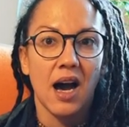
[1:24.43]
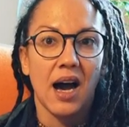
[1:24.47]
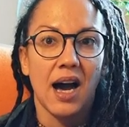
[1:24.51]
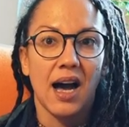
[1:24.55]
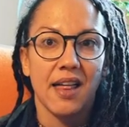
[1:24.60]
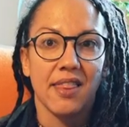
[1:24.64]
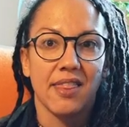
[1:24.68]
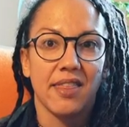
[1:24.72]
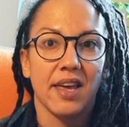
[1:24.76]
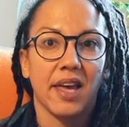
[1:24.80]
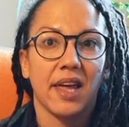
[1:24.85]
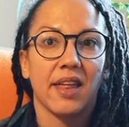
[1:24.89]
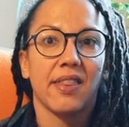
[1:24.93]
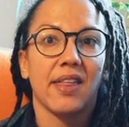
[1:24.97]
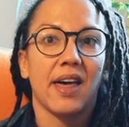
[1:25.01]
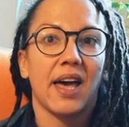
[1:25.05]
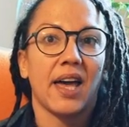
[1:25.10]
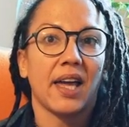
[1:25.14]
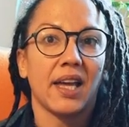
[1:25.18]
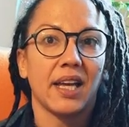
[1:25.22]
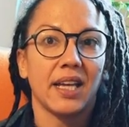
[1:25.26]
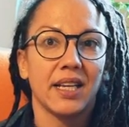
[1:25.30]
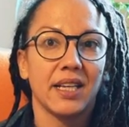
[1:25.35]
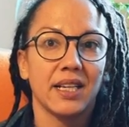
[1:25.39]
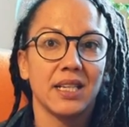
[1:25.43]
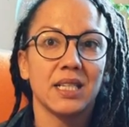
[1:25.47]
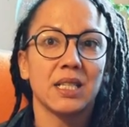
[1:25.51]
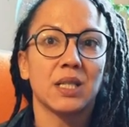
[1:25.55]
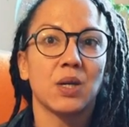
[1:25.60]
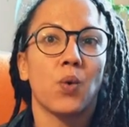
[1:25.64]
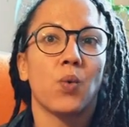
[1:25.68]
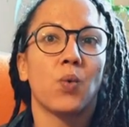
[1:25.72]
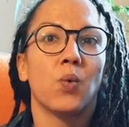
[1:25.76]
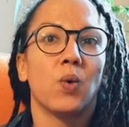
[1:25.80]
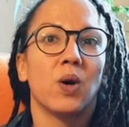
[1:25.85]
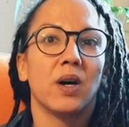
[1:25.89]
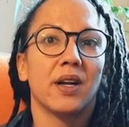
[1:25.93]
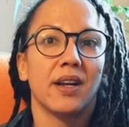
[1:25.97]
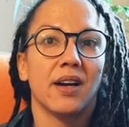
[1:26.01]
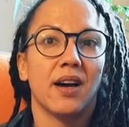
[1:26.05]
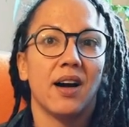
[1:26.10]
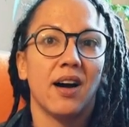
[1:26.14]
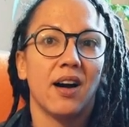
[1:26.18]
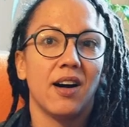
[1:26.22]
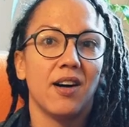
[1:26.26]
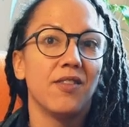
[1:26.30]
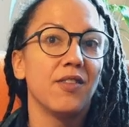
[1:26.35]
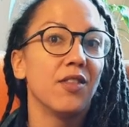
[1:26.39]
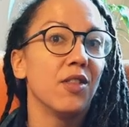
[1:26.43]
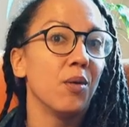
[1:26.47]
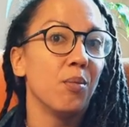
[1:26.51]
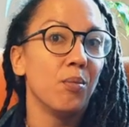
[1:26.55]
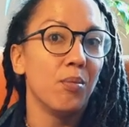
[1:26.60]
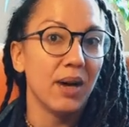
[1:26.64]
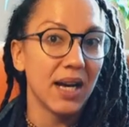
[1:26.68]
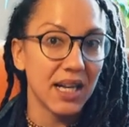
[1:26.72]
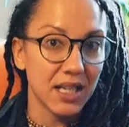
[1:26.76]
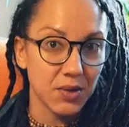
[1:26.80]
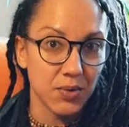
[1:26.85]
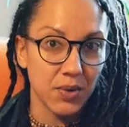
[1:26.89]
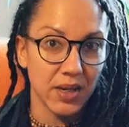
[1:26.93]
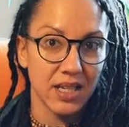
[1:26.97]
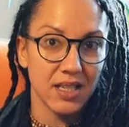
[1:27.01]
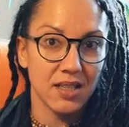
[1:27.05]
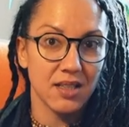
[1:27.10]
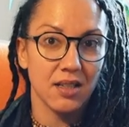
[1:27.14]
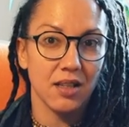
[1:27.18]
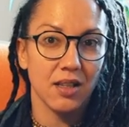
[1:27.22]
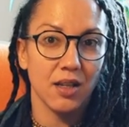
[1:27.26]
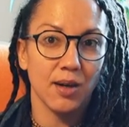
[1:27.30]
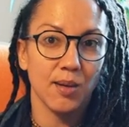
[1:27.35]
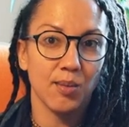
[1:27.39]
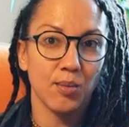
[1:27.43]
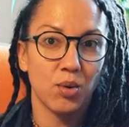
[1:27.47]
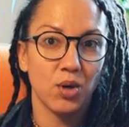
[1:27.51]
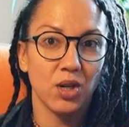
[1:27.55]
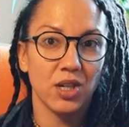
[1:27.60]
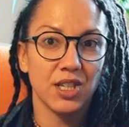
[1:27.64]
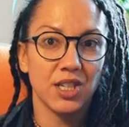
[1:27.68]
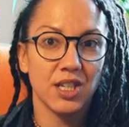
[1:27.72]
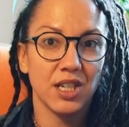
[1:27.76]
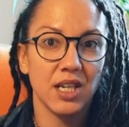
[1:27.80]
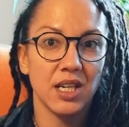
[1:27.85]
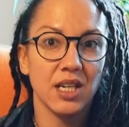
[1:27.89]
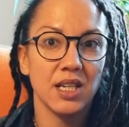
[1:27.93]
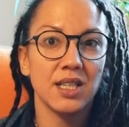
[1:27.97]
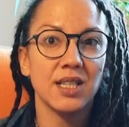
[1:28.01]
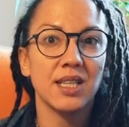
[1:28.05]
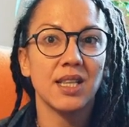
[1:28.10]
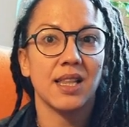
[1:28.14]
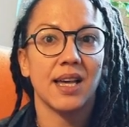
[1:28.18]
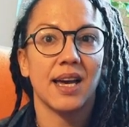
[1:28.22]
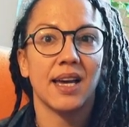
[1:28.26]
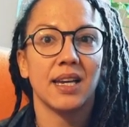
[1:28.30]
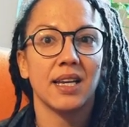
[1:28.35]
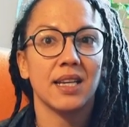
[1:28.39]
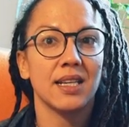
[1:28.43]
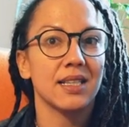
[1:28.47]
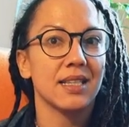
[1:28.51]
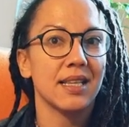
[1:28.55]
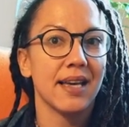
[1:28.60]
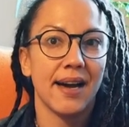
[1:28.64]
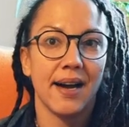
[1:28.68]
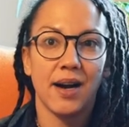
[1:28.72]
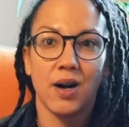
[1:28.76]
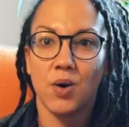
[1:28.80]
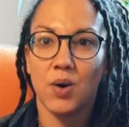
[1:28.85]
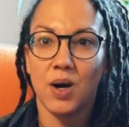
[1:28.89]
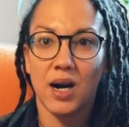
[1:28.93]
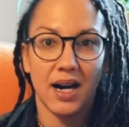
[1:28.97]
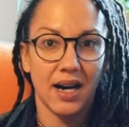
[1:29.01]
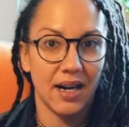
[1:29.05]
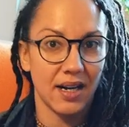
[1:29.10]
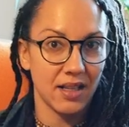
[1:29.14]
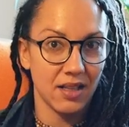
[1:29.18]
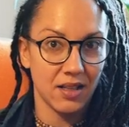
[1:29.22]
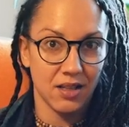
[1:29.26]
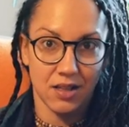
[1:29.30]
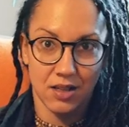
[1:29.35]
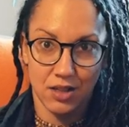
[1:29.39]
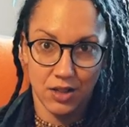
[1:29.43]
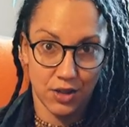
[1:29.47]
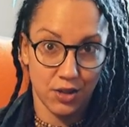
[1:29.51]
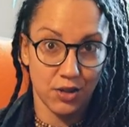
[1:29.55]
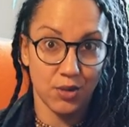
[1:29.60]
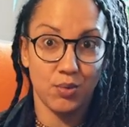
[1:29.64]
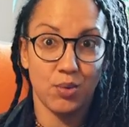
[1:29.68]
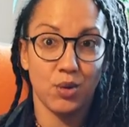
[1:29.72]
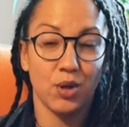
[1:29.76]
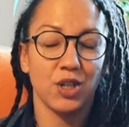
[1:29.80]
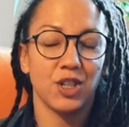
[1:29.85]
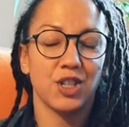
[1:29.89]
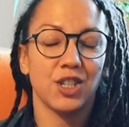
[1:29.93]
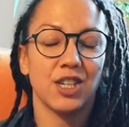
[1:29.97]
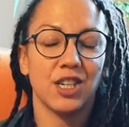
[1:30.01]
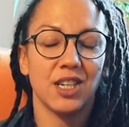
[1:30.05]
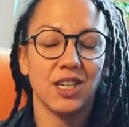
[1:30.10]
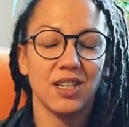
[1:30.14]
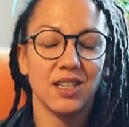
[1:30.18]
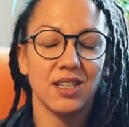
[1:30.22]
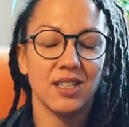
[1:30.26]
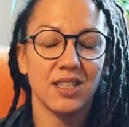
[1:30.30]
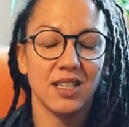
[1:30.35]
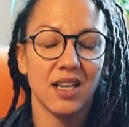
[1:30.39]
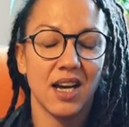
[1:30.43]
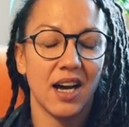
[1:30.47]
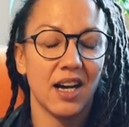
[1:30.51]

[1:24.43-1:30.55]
I think that is one of the best ways to learn Portuguese. That is how I learned Portuguese.